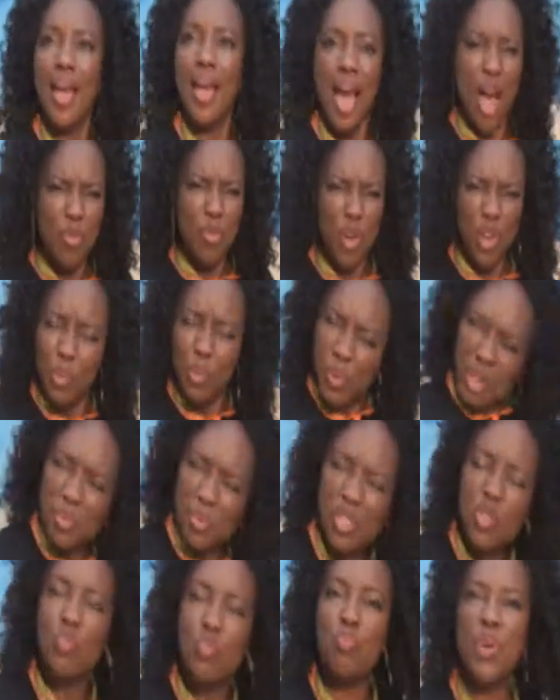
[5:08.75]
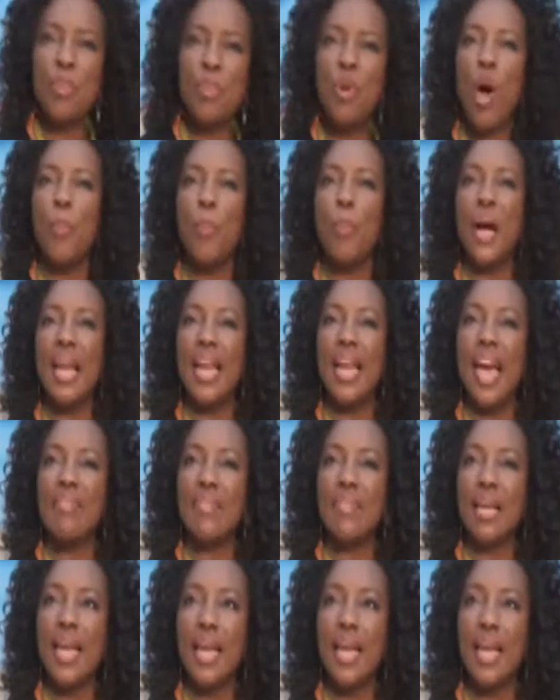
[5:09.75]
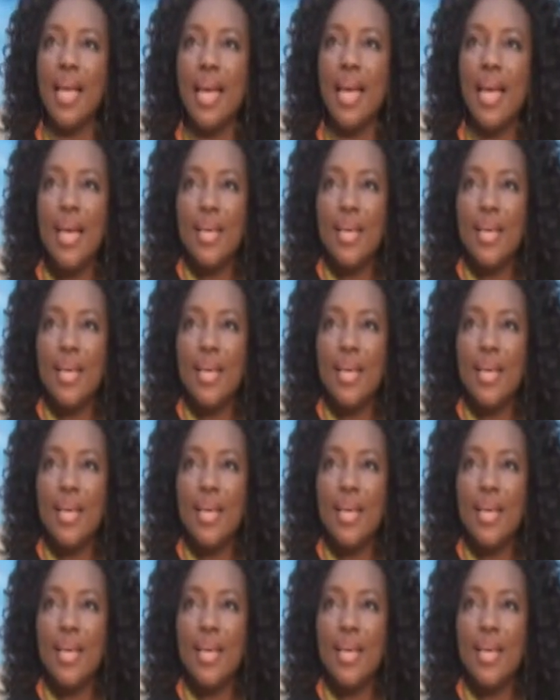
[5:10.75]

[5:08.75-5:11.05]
I'm going to be able to pick up my life again.